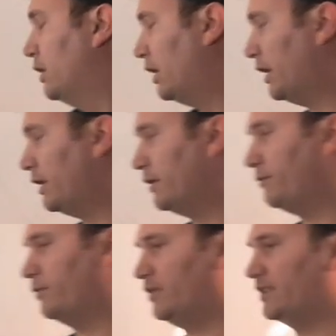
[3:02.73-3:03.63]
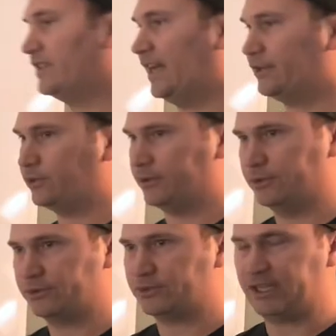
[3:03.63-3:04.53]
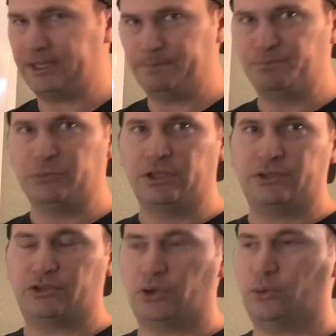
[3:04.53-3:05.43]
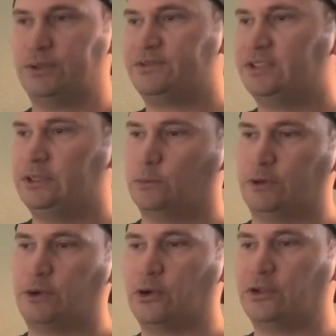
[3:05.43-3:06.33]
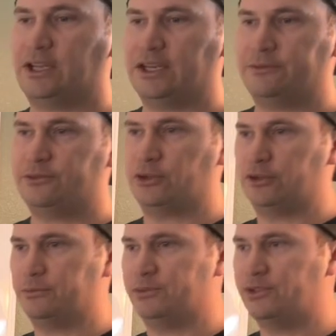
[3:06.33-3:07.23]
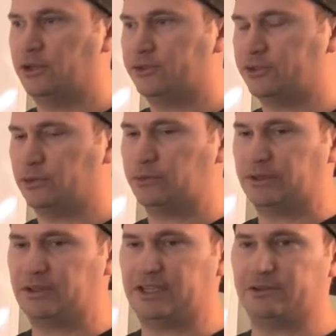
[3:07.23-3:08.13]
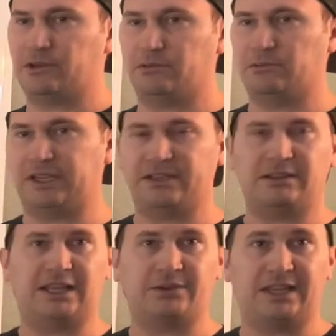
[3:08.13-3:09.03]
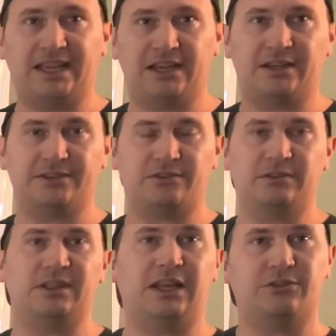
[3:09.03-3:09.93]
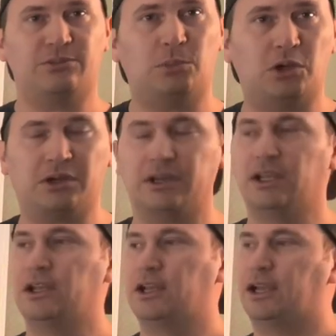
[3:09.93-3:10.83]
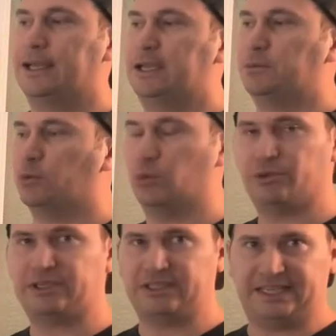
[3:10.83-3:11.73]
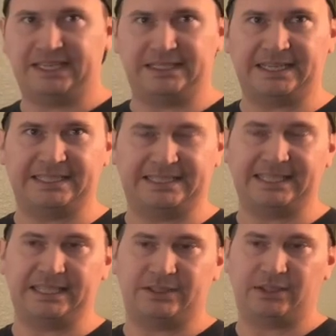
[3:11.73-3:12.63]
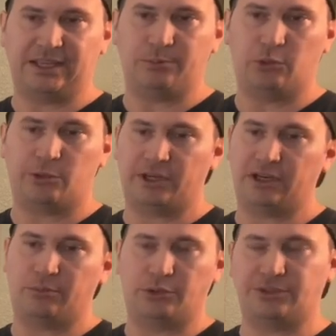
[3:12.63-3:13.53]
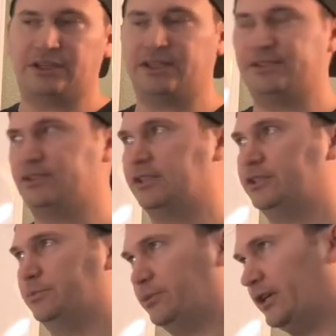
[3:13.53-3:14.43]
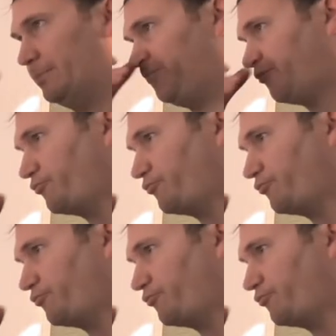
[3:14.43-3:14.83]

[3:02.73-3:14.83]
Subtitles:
of this actually looks like. So we've heard a lot of terms also around cloud called like cloud chaos and cloud smart. And we'll dig into that more in our multi-cloud discussion. But